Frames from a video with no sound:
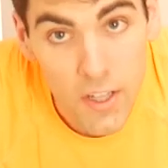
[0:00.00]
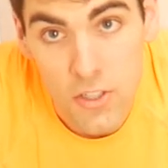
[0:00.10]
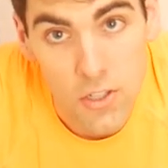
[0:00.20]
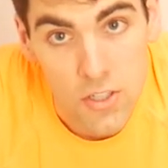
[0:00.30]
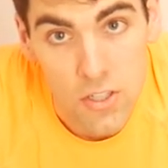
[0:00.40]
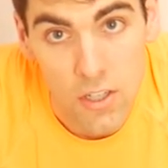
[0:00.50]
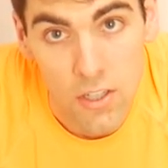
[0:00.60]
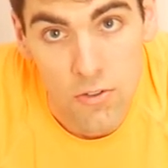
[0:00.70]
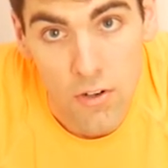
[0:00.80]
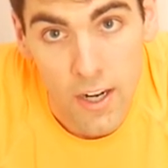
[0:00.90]
they're just
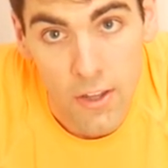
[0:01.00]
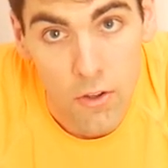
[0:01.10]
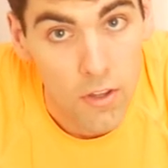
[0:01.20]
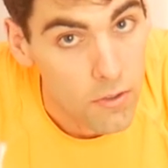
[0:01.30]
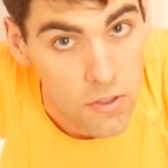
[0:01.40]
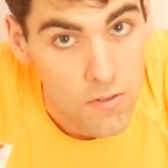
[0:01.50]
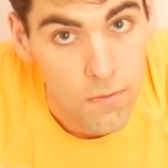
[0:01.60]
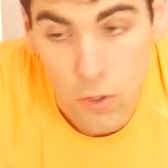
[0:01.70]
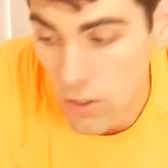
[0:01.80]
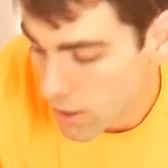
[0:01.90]
dry though, they'll just
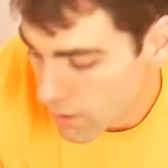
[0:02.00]
fall